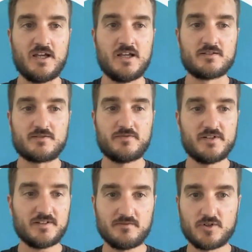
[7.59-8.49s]
So
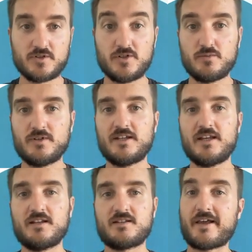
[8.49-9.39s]
first of all, you will
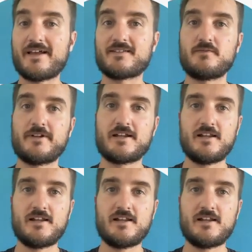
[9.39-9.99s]
need the Customerly